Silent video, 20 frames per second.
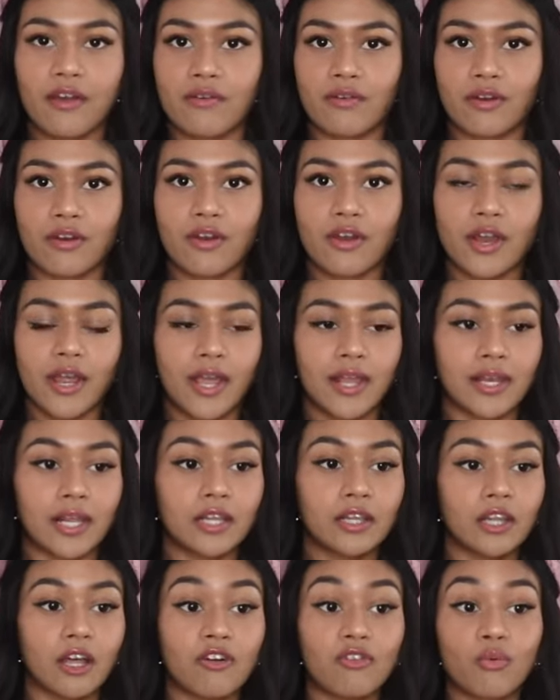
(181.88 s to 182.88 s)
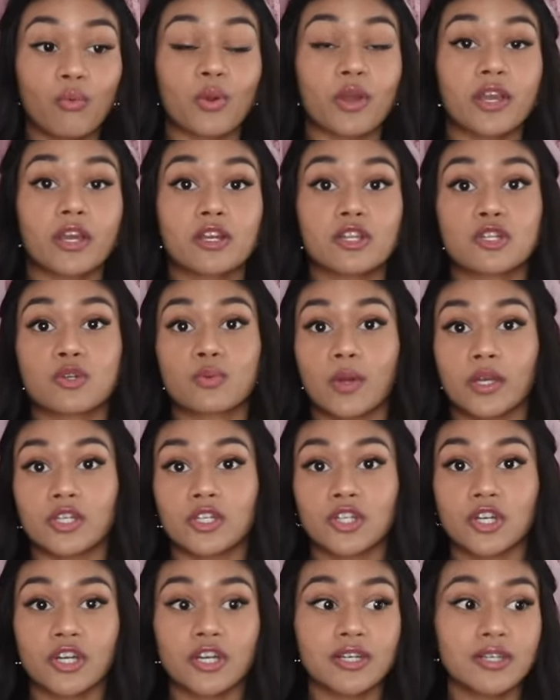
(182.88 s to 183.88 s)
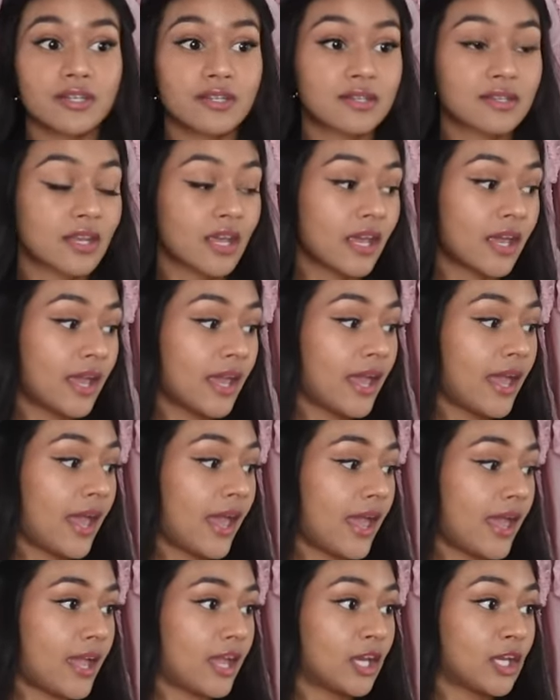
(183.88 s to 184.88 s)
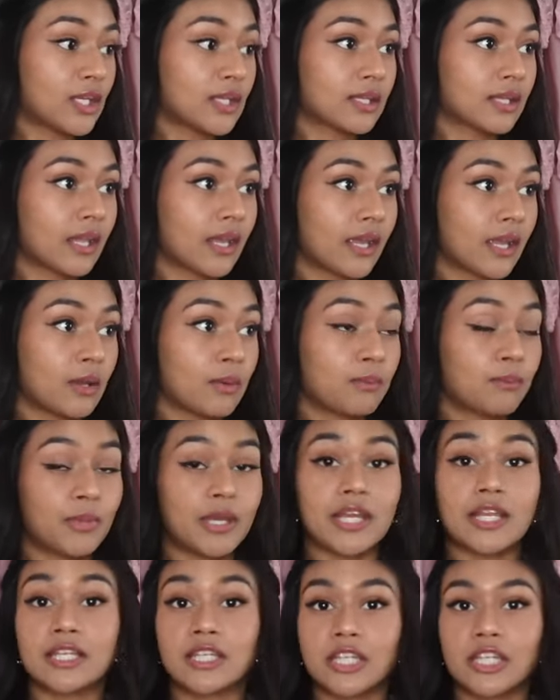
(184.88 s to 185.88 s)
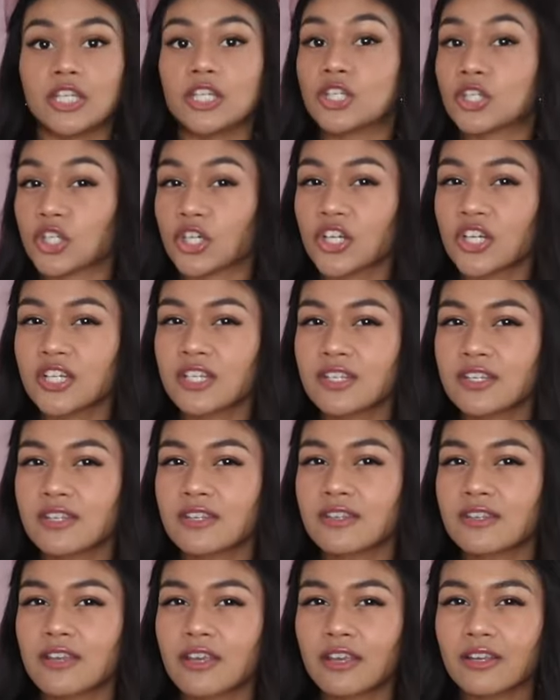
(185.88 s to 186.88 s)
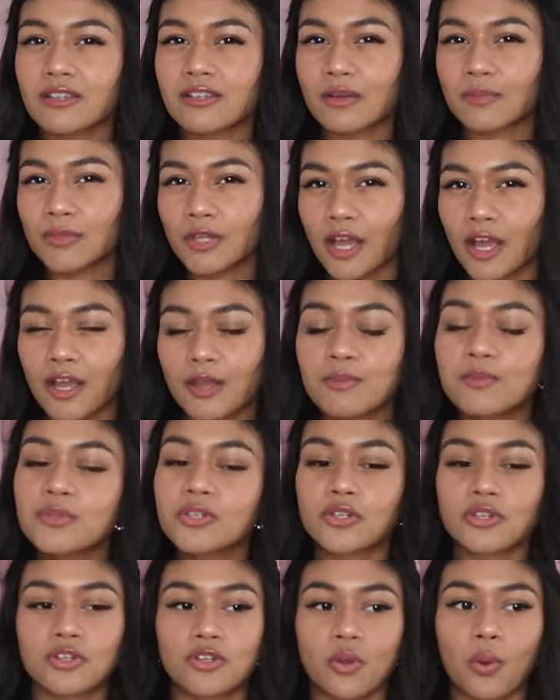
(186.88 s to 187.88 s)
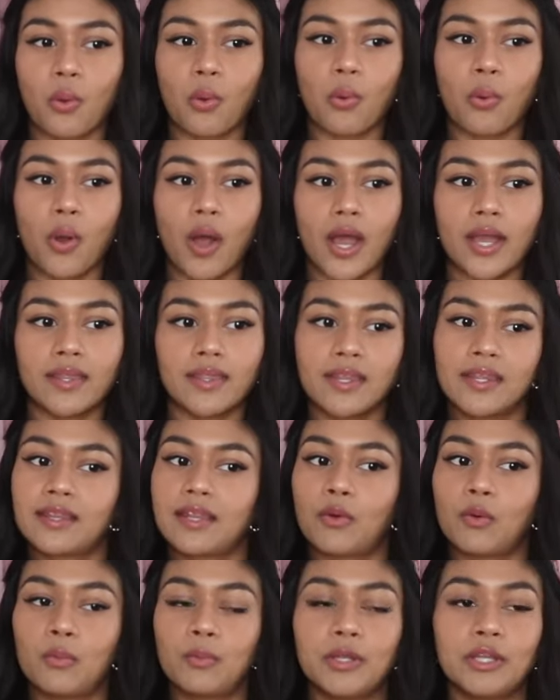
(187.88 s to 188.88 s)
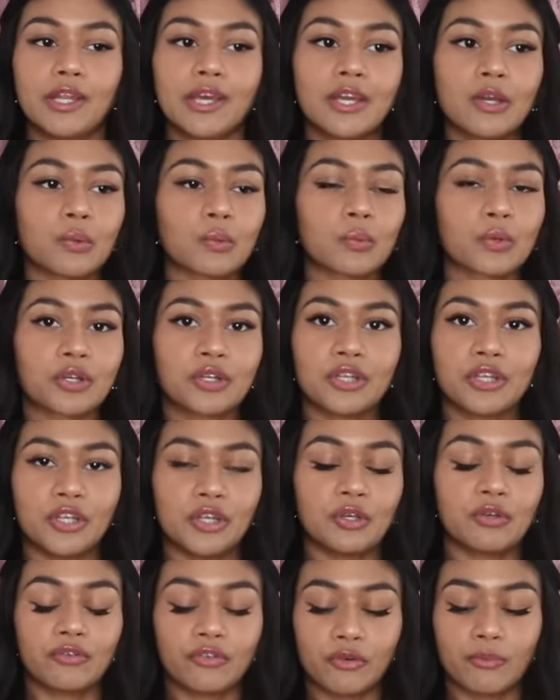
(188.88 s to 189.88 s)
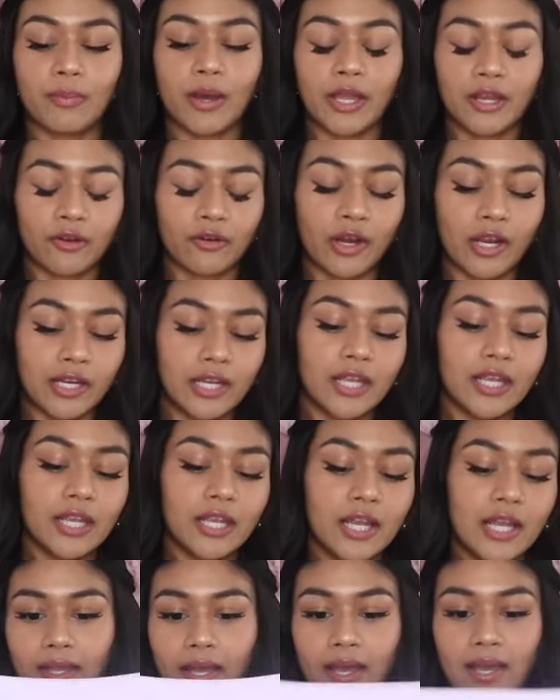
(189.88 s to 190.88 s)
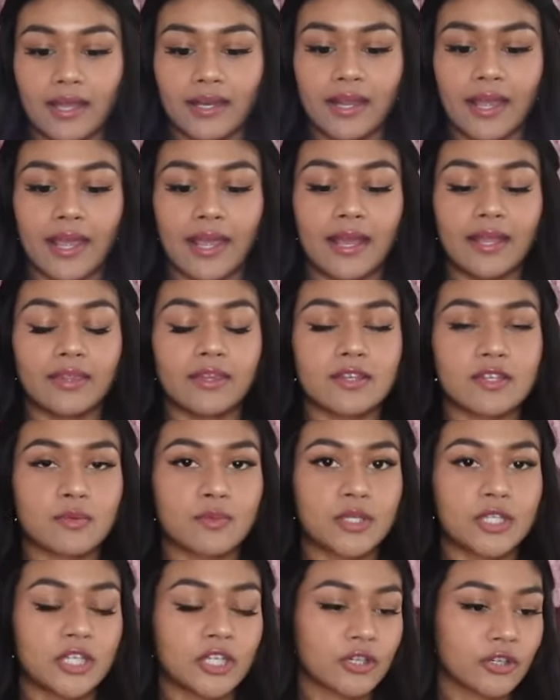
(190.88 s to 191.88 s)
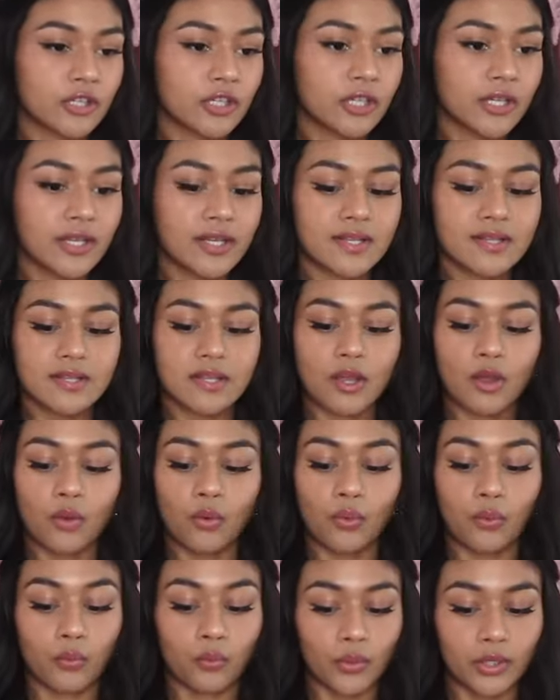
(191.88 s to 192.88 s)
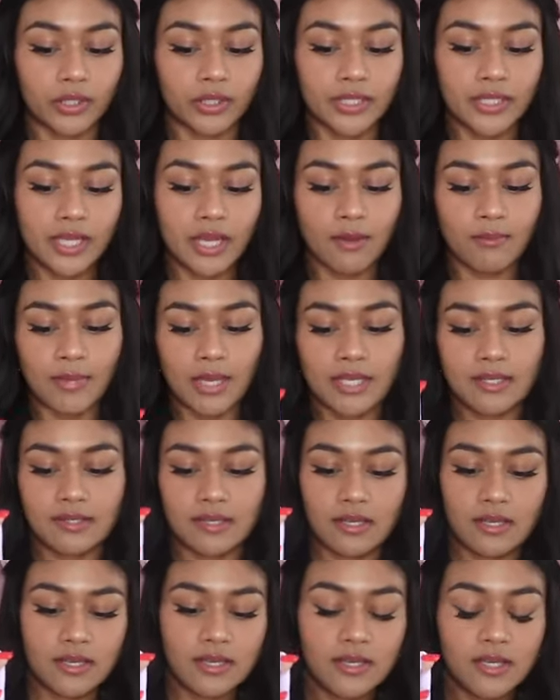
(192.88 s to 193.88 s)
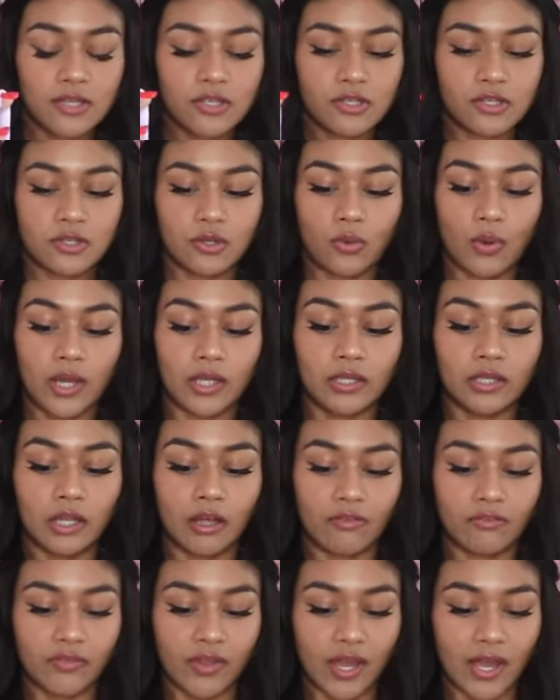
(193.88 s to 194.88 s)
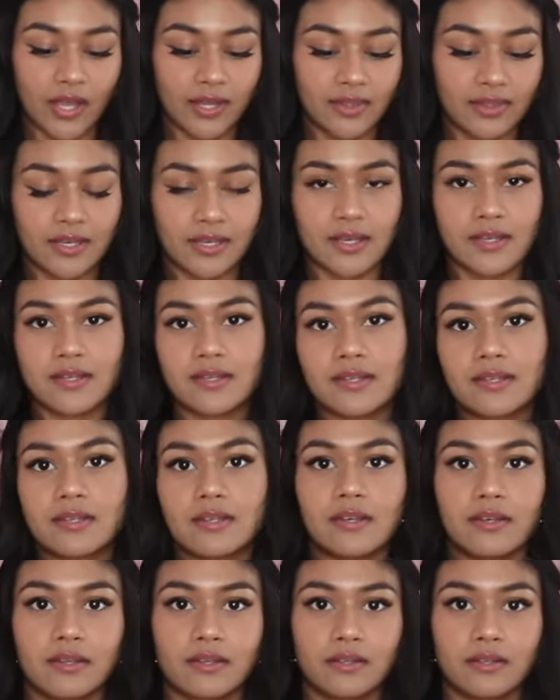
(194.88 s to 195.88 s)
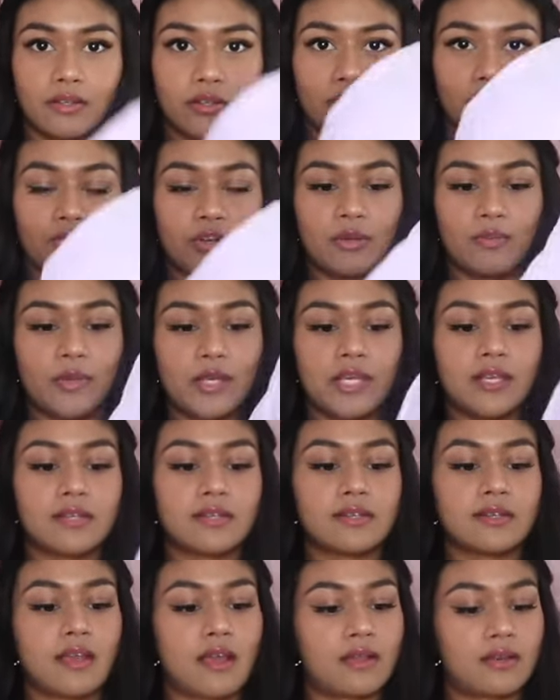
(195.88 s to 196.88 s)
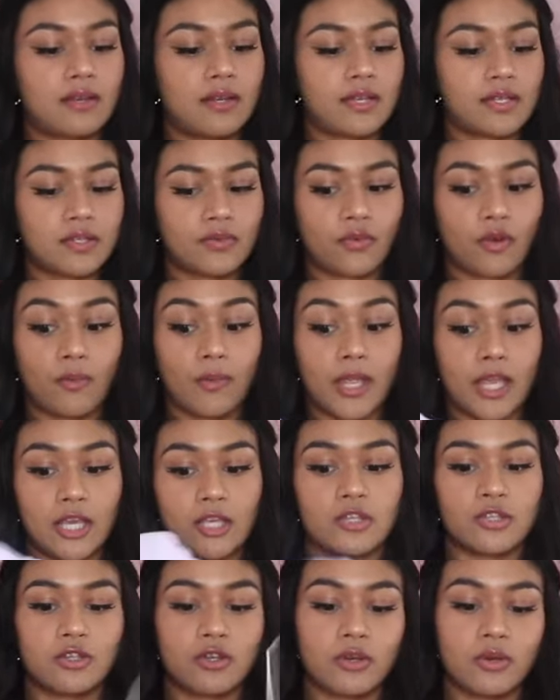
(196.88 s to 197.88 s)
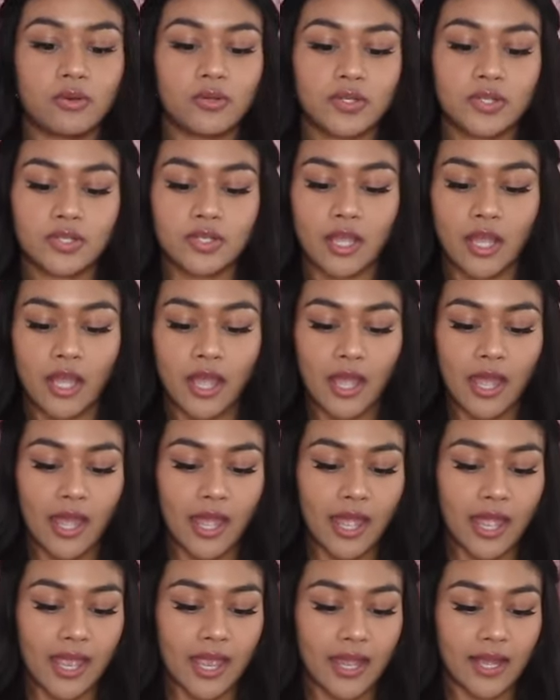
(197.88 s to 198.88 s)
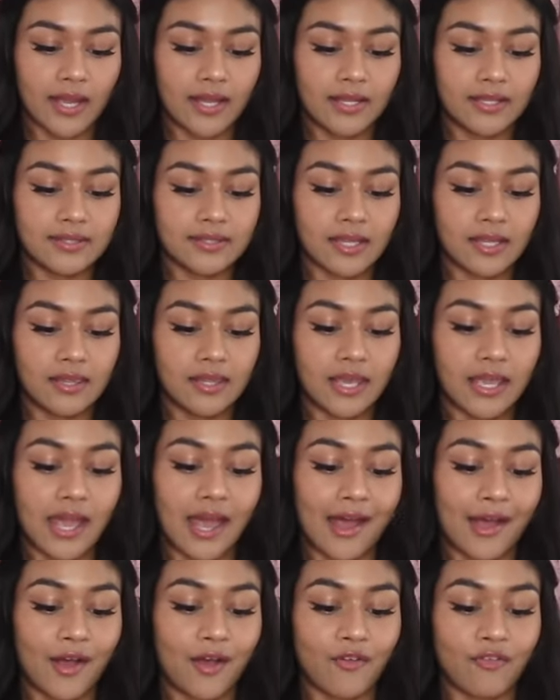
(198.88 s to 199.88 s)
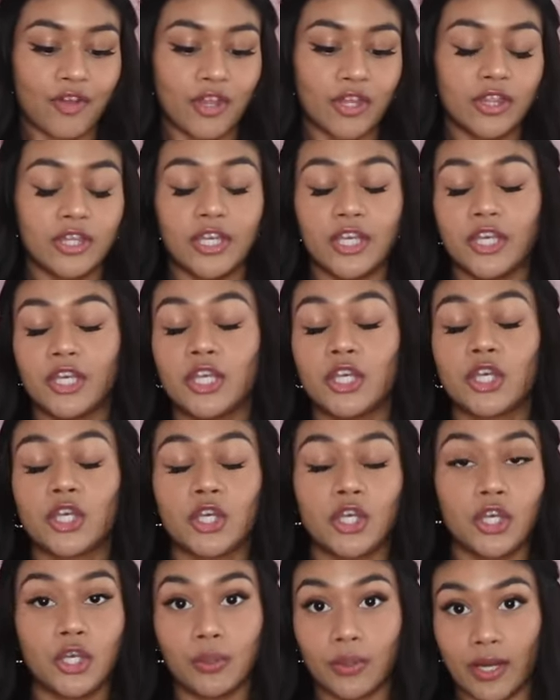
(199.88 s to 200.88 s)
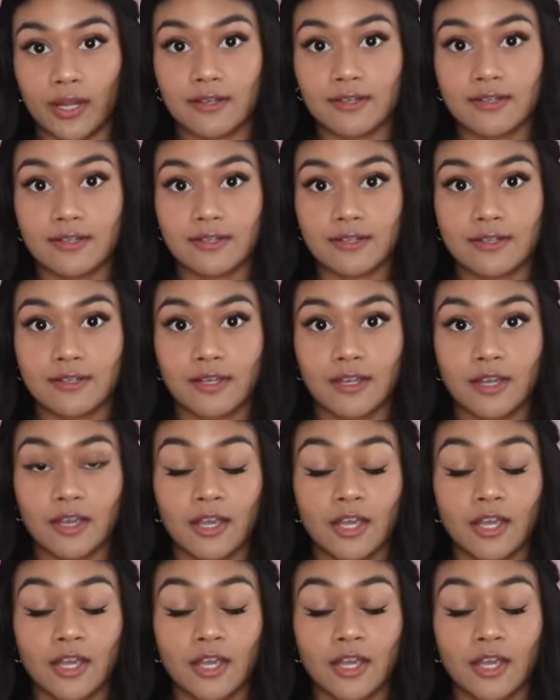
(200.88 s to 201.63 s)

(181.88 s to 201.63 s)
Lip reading: ever, and I love wearing sweatshirts and like big t-shirts sometimes, so I think that will be like really cute for bike riding. That, and this material is really amazing, so I love that. This three-piece set is from ASOS, and they have the cutest